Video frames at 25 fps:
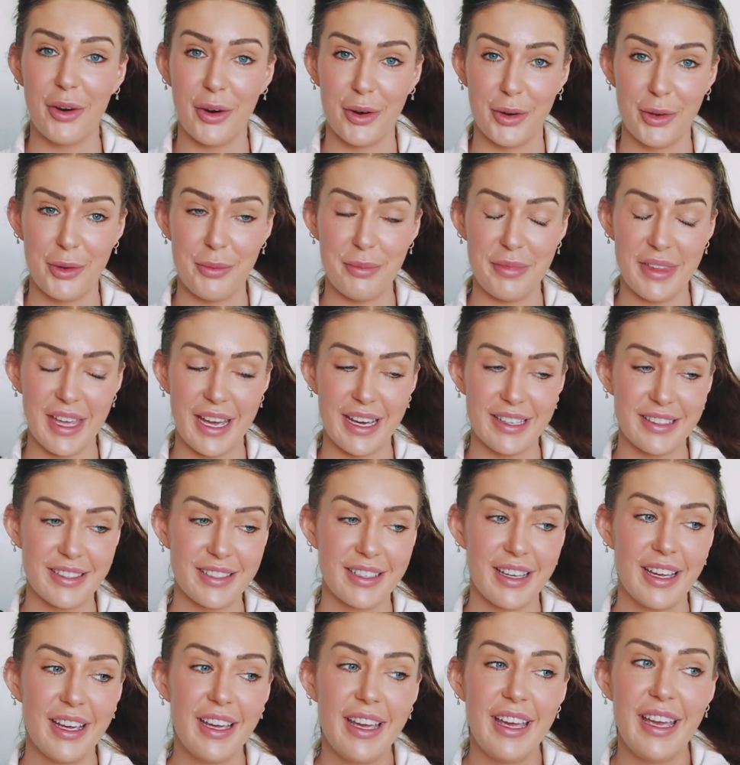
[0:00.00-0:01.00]
home
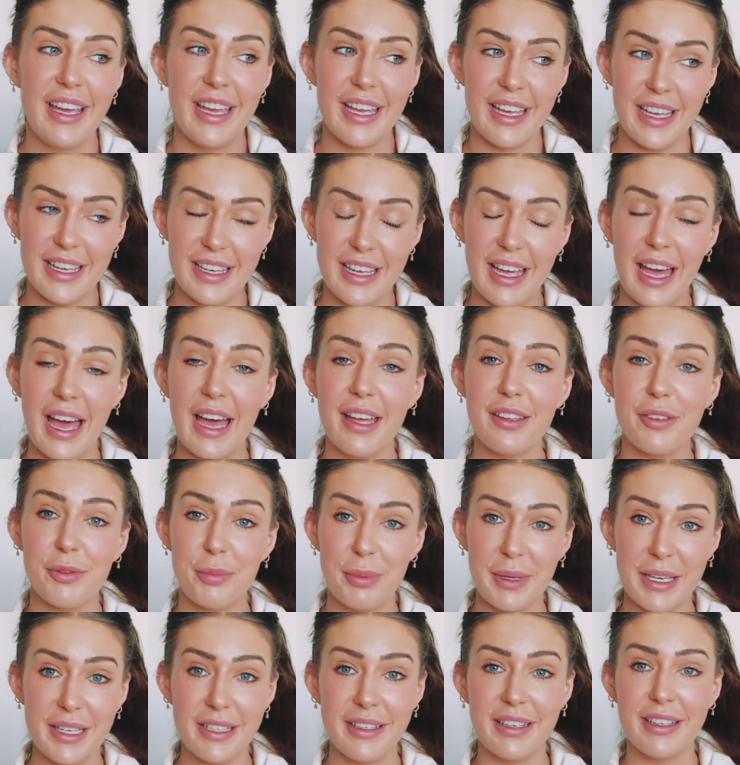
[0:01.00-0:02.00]
that
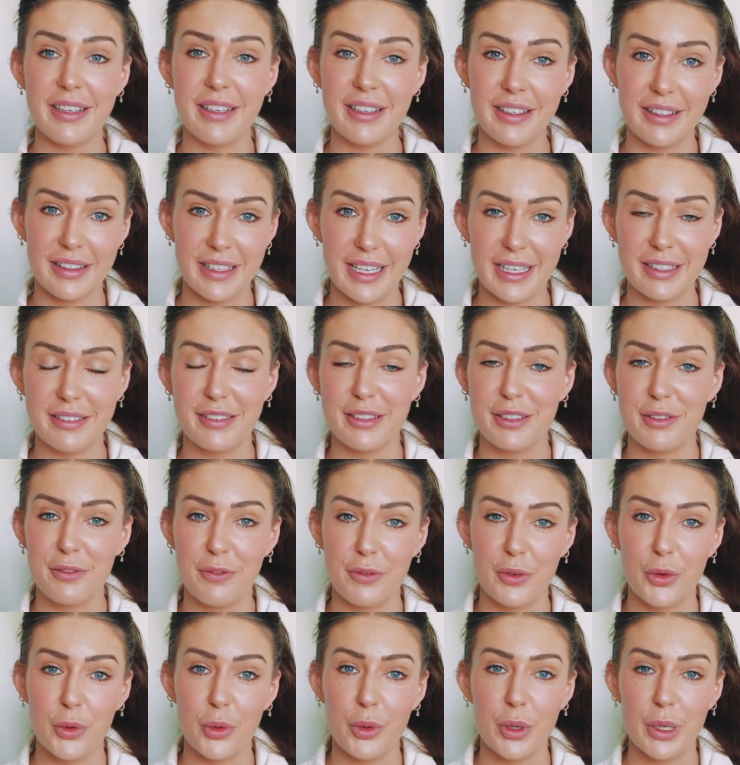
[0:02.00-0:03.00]
has been neglected
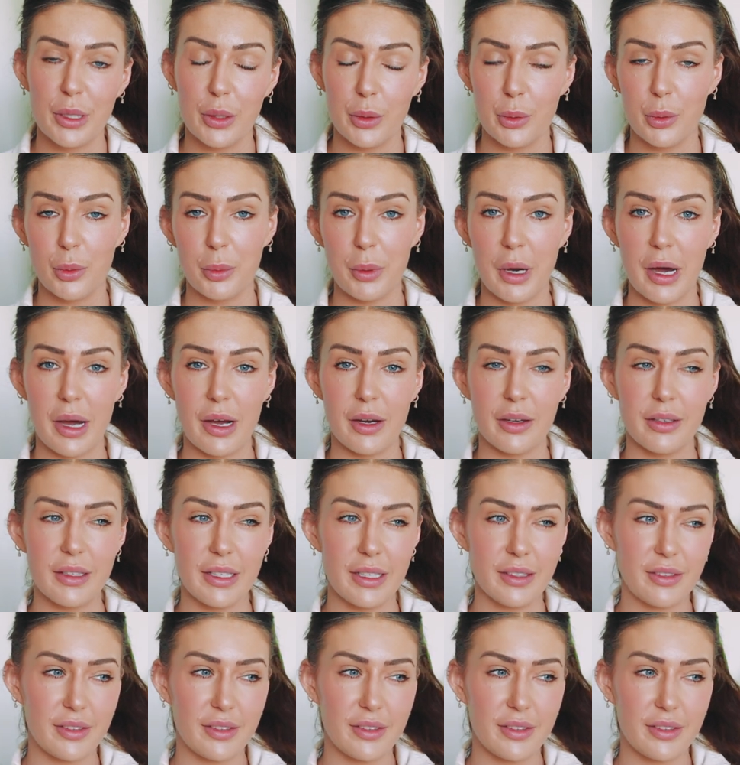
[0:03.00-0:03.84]
for a little while.